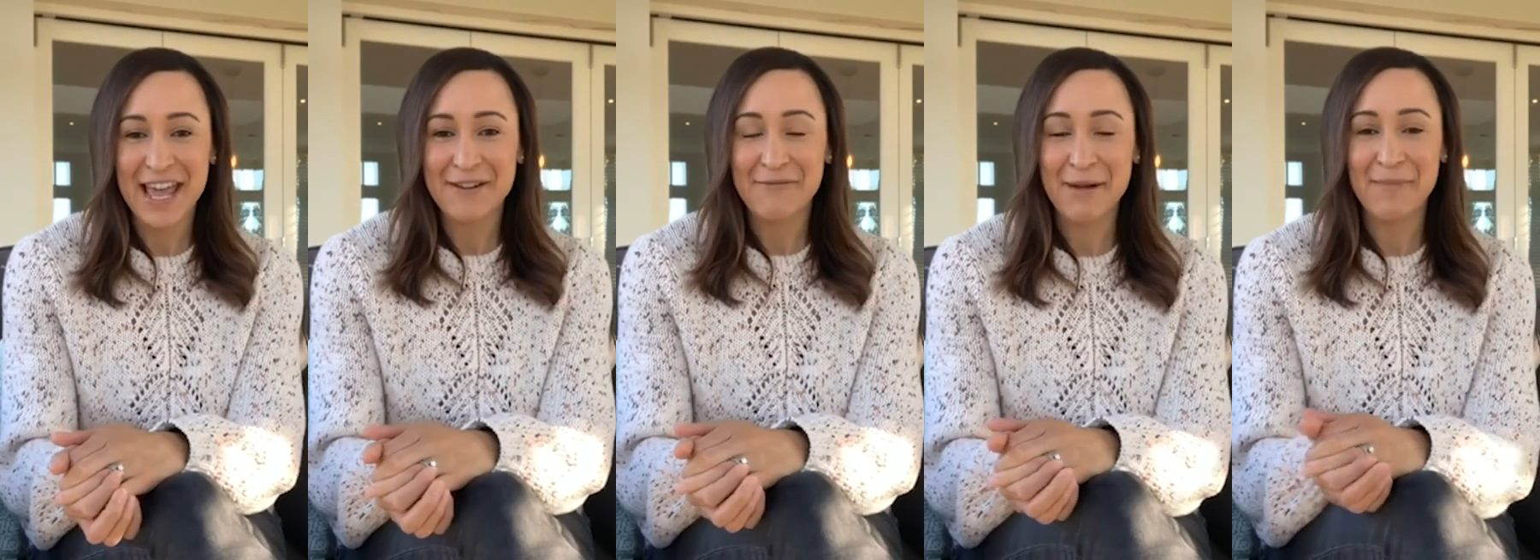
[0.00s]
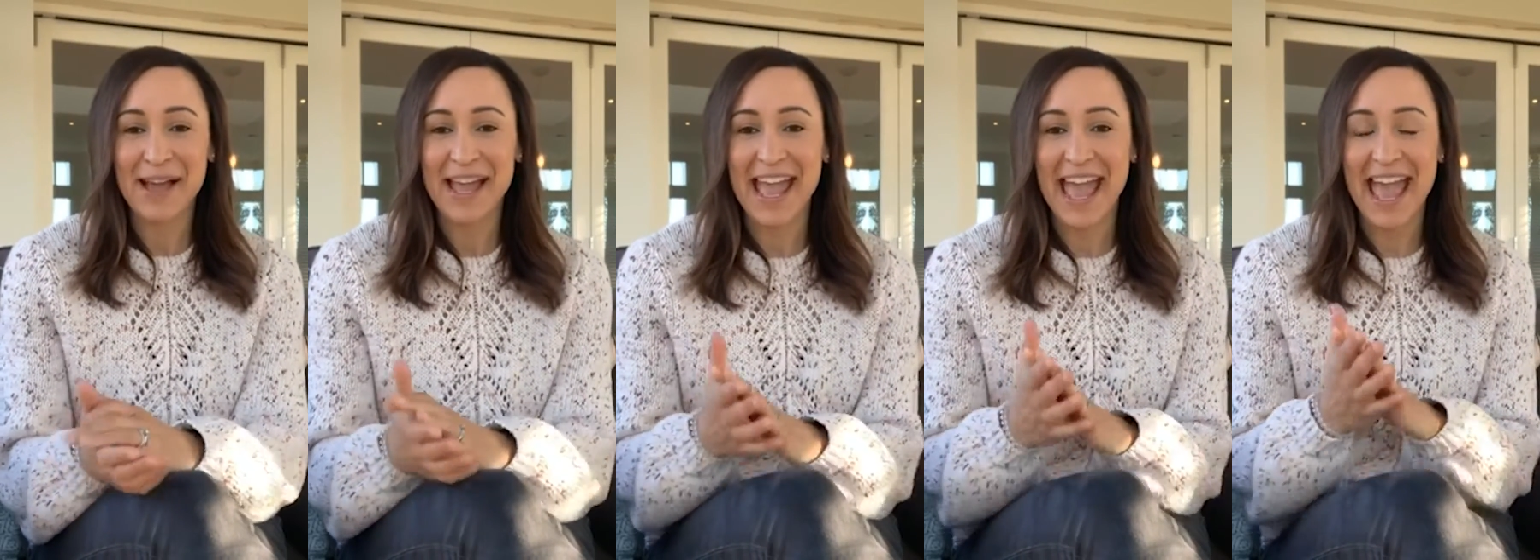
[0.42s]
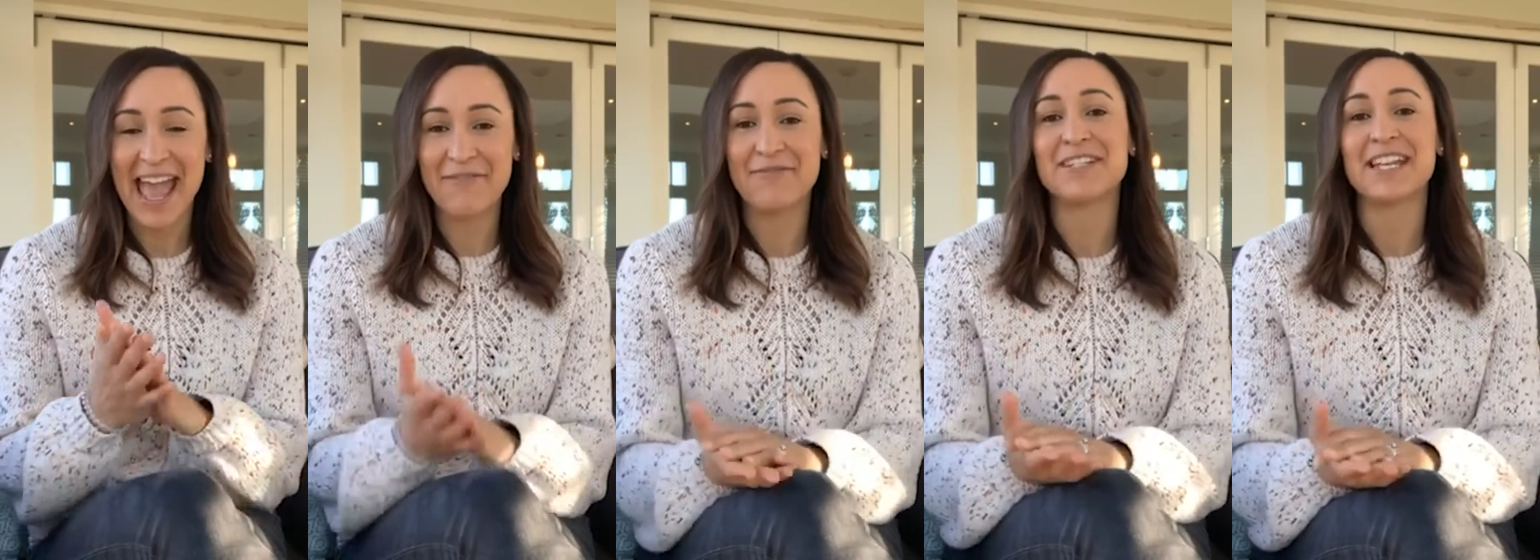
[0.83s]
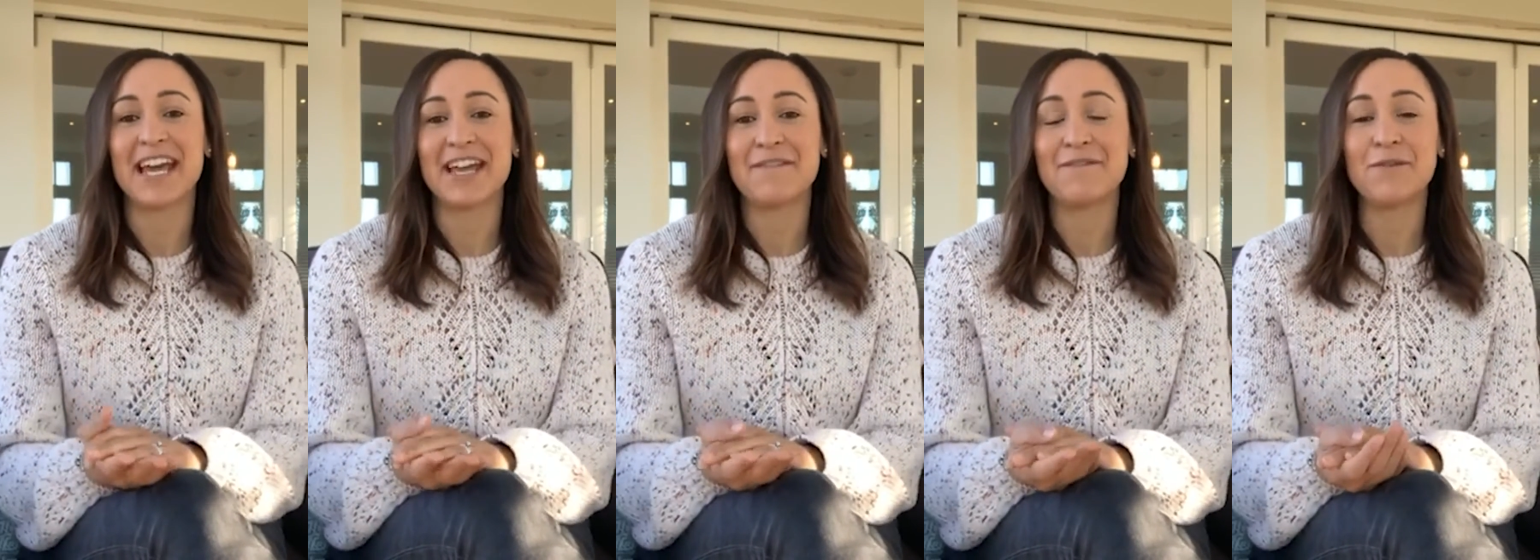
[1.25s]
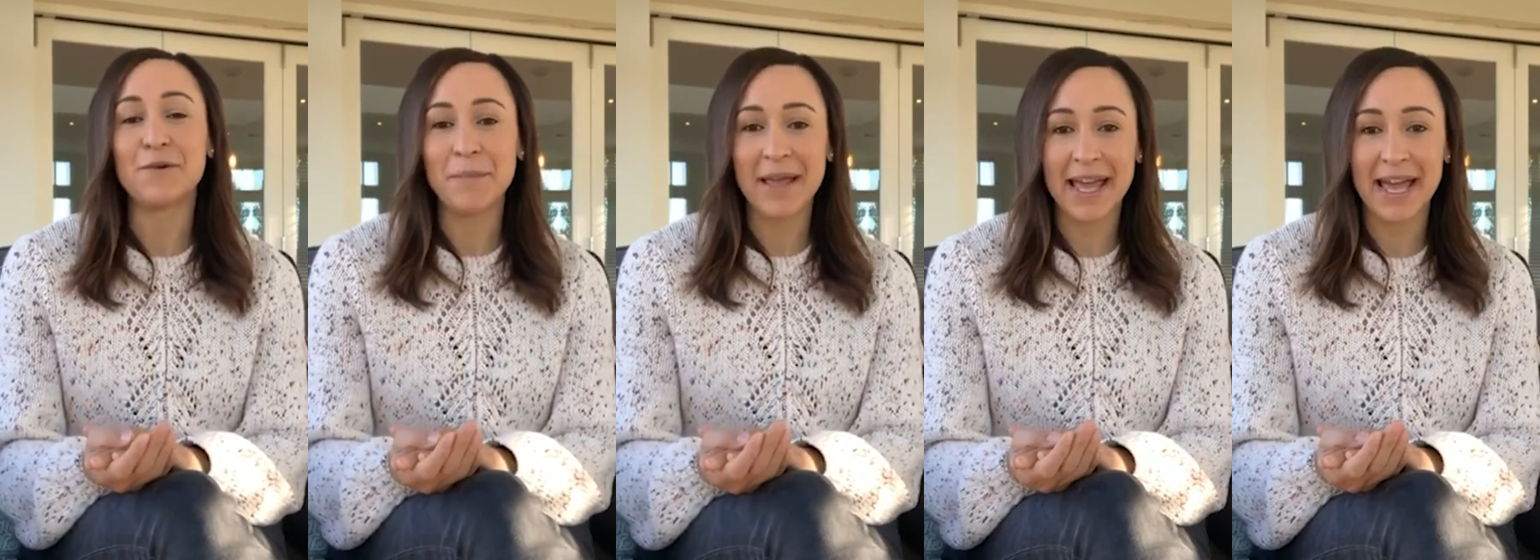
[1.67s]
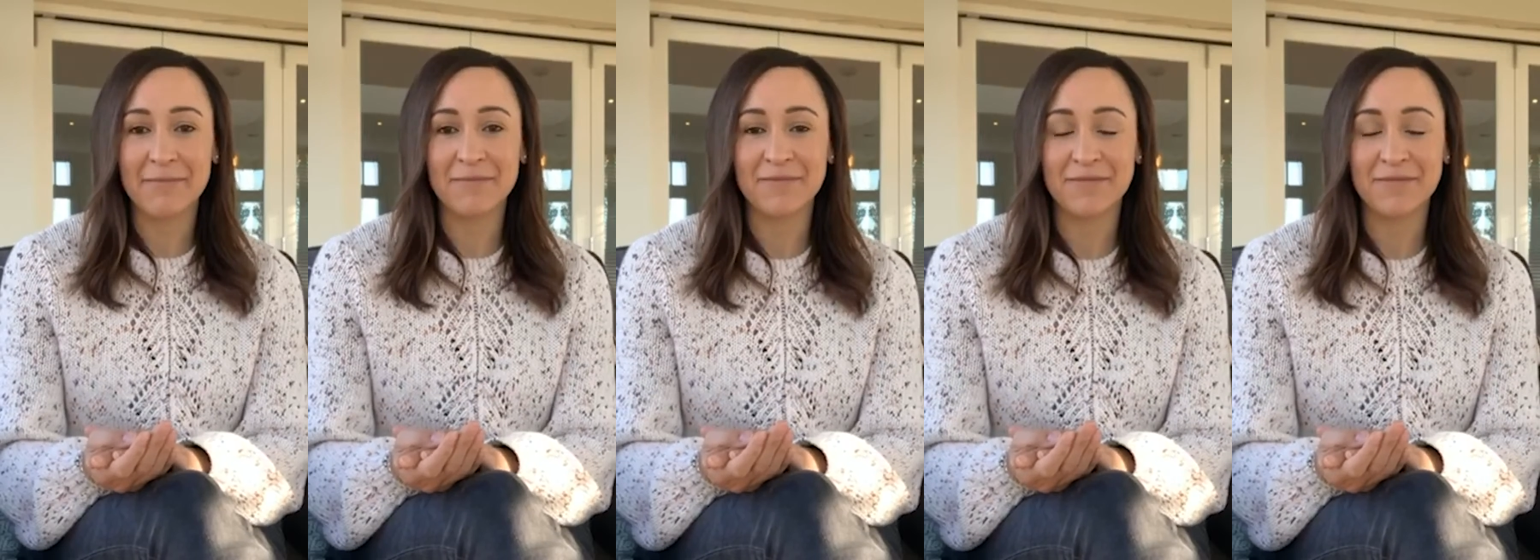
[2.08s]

whereby every day at 4 pm,